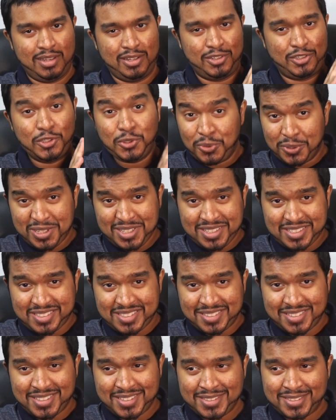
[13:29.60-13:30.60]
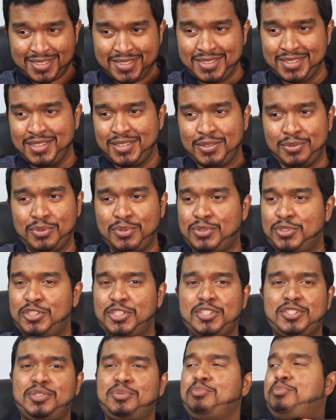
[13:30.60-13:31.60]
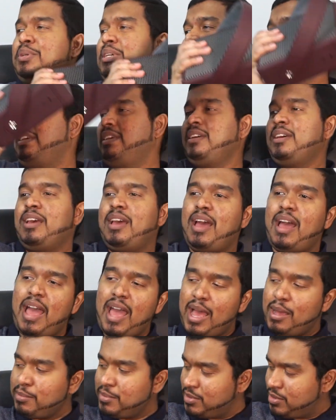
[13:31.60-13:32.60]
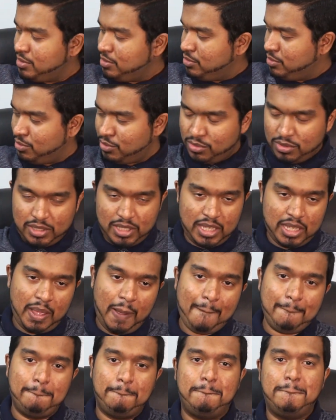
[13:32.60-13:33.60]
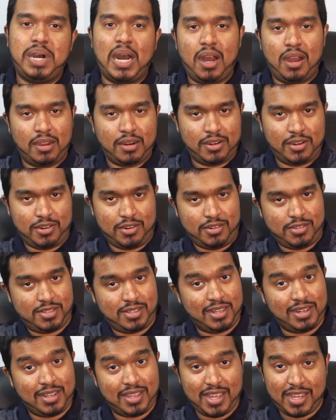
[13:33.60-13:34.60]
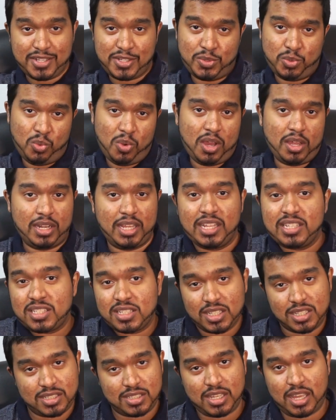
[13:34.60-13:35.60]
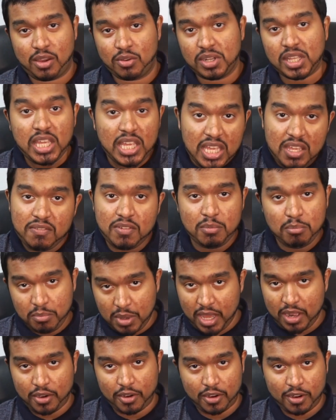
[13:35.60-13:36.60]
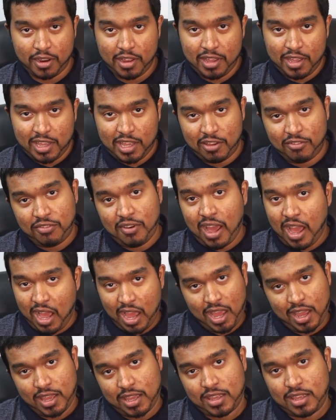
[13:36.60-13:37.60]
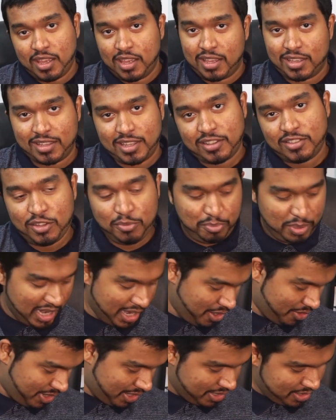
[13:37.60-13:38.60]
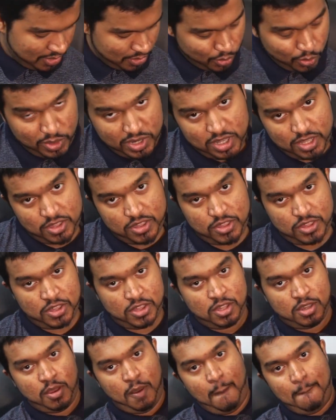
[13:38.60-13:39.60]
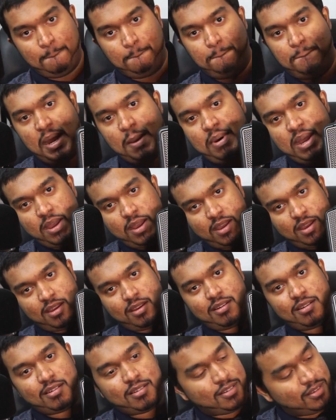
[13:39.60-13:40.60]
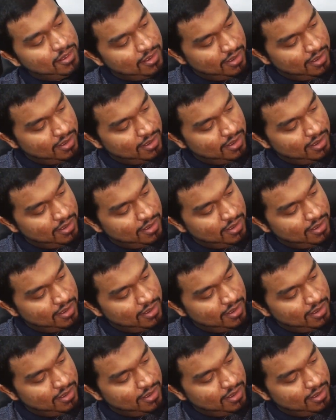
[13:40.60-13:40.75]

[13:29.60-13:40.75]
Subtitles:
Two of these things would just be absolutely bonkers. And guess what? It's going to sound even better if I get to pair it with ba-bang,